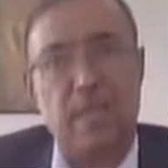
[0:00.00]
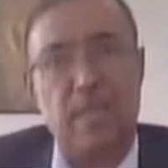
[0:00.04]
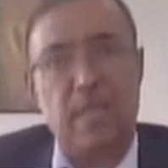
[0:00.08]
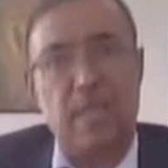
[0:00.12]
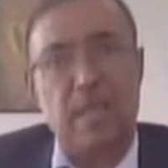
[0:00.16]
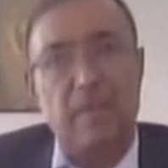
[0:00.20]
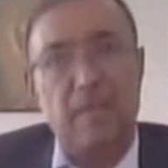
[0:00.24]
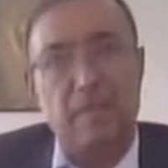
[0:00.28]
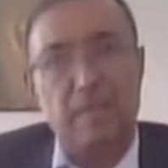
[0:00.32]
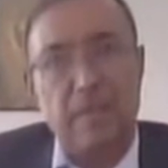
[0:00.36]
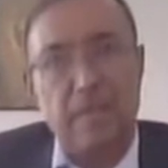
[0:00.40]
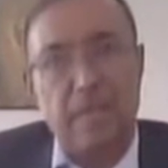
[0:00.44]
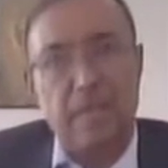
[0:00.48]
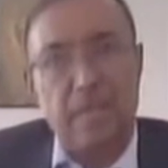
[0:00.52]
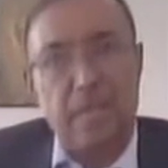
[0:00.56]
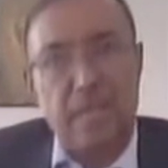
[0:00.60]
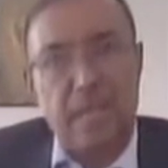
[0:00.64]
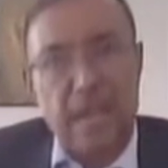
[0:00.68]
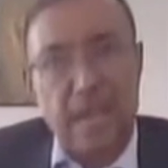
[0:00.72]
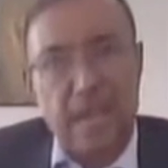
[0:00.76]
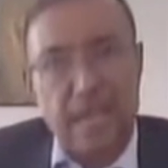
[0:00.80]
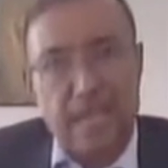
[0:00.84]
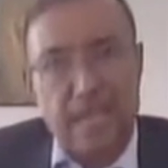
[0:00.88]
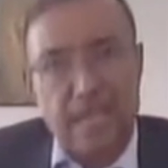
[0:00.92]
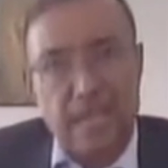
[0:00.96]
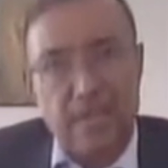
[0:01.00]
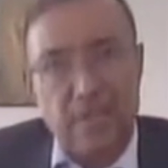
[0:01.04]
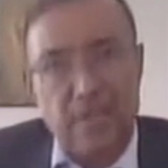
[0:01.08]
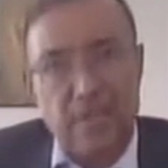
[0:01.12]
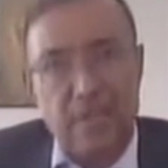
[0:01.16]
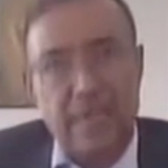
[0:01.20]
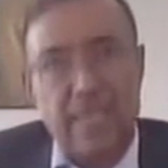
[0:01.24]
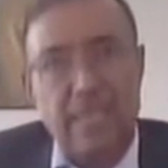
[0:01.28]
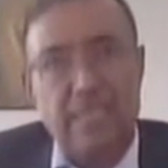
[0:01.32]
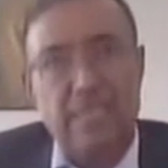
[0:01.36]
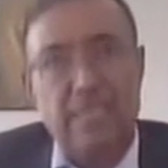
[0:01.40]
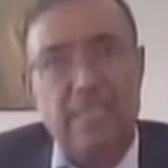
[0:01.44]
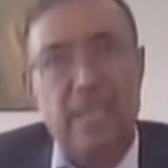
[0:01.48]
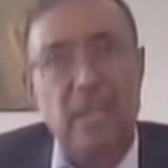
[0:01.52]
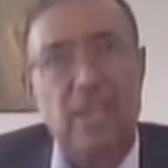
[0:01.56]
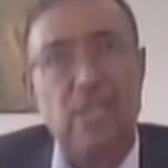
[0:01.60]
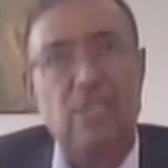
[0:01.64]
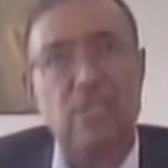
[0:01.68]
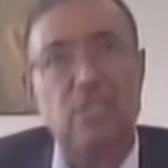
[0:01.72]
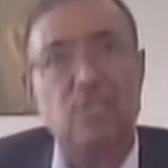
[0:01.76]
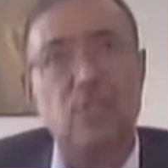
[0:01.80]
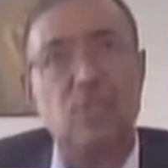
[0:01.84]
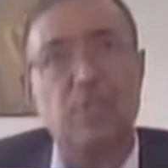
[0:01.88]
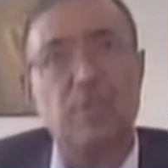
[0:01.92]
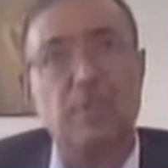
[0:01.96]
But otherwise also
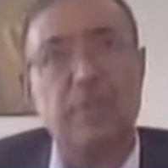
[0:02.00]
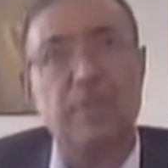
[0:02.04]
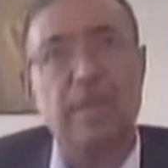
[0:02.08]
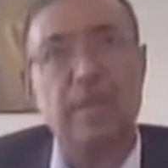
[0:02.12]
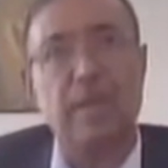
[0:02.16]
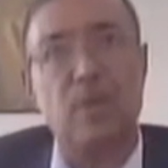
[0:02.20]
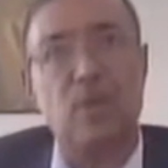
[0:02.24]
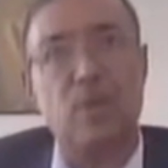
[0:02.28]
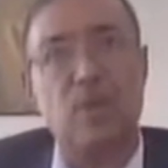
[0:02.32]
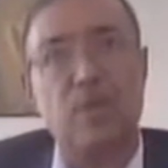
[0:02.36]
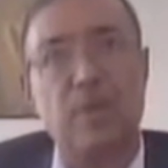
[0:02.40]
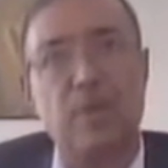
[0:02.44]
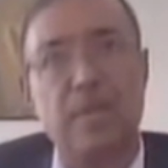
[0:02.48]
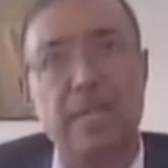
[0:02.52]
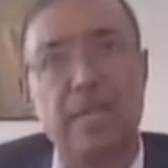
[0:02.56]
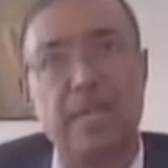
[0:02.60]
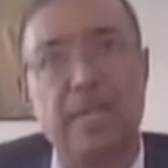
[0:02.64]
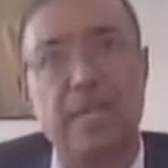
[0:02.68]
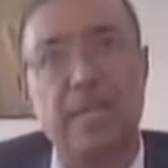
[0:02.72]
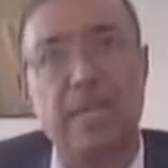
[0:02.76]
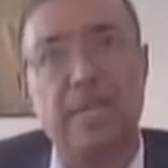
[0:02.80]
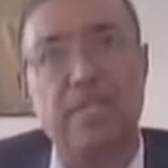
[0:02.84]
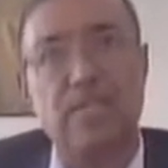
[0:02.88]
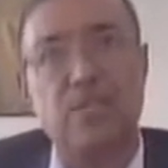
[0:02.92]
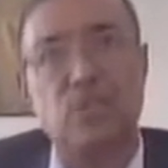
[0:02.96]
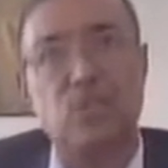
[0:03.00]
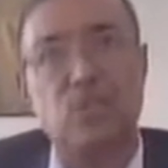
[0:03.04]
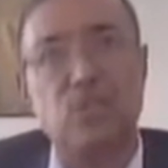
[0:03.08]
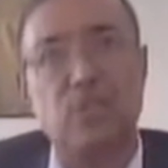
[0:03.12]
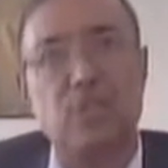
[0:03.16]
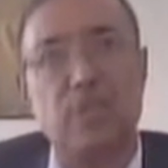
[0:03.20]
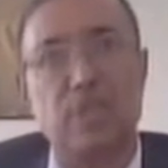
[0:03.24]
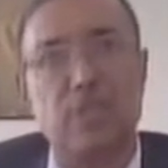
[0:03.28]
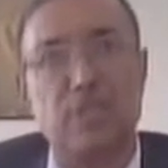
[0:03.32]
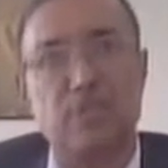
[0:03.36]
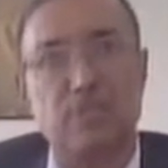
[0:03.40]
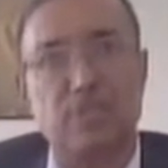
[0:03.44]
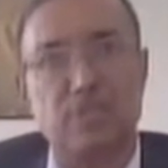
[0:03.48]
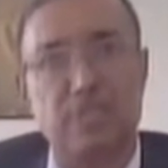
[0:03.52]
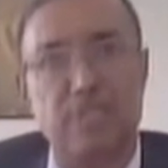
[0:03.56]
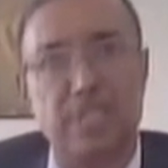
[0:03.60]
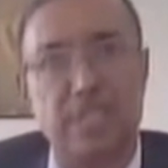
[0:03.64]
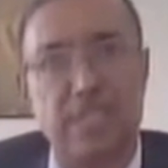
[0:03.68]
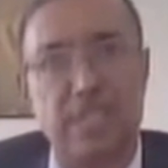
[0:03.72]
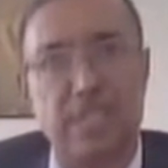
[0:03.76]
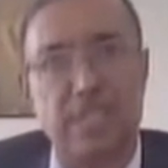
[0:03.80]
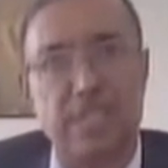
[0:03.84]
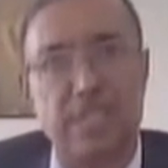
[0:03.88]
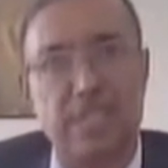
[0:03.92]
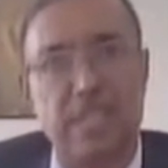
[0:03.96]
in Bangalore market also we have
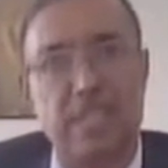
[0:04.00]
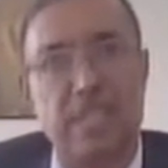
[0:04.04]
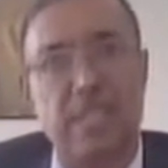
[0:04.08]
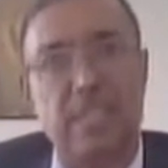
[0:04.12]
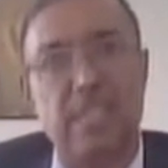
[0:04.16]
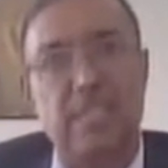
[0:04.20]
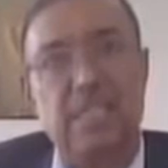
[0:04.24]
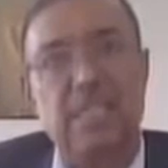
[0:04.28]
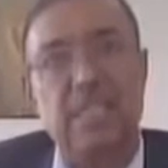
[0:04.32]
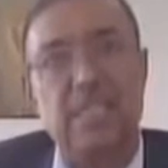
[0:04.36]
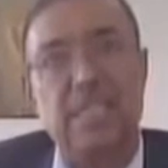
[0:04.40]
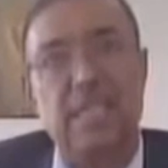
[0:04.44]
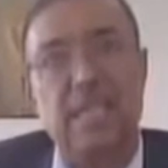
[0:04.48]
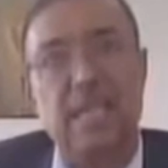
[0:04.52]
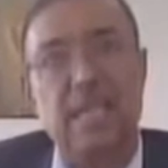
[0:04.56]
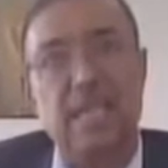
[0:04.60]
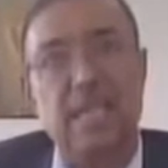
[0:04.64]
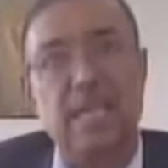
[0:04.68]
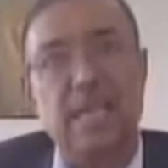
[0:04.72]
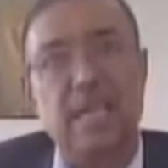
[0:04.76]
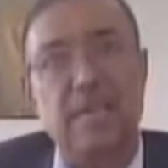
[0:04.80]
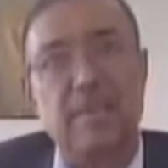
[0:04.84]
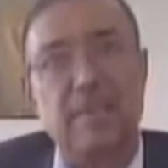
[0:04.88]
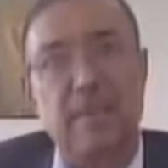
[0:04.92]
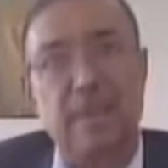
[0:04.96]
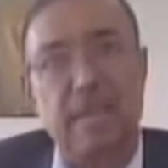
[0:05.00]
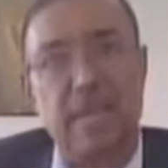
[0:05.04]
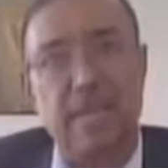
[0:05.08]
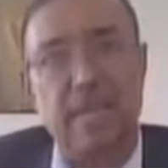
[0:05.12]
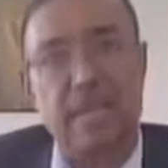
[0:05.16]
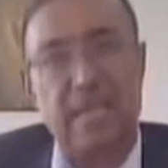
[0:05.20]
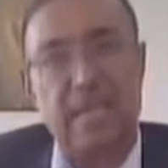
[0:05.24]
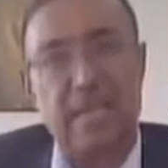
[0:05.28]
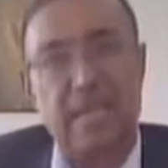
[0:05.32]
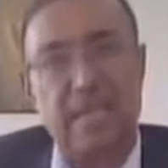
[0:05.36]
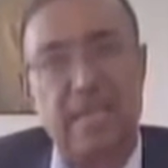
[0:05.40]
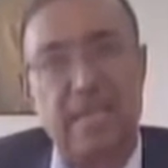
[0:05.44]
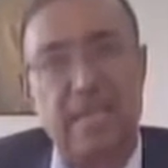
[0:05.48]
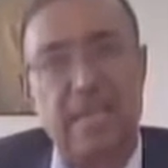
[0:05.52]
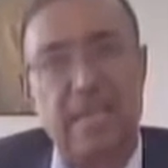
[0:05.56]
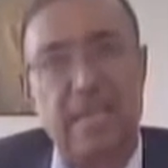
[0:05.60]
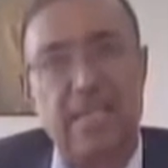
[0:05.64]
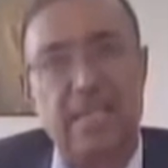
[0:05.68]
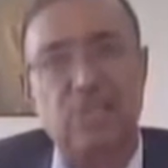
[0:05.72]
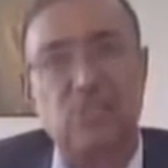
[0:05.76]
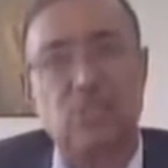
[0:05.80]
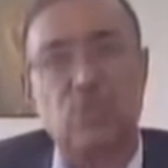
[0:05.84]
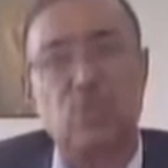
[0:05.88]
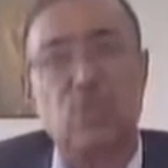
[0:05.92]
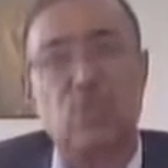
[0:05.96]
seen the NRI market has
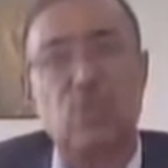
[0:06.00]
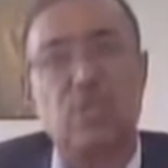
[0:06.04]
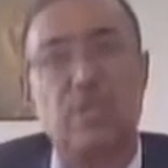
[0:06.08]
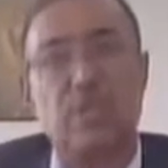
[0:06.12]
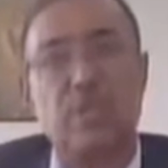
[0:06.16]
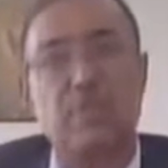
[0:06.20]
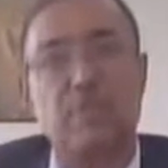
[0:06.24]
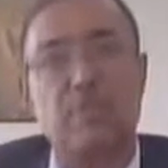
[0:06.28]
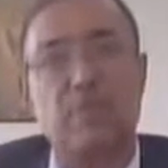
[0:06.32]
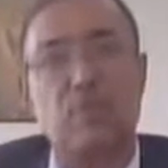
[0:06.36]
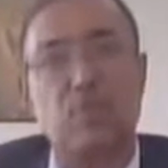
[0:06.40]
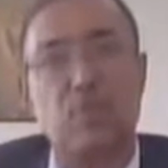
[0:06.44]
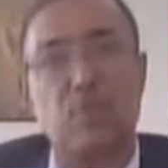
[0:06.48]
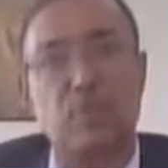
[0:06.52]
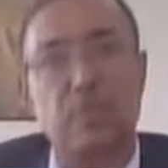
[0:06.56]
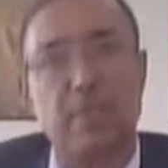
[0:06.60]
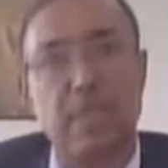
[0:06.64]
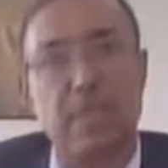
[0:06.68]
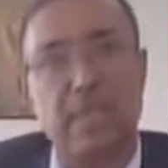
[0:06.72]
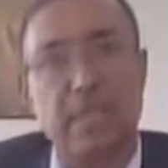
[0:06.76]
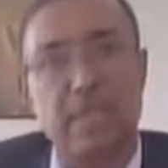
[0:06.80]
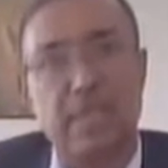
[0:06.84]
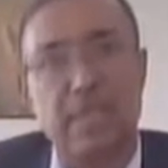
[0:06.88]
shown improvement.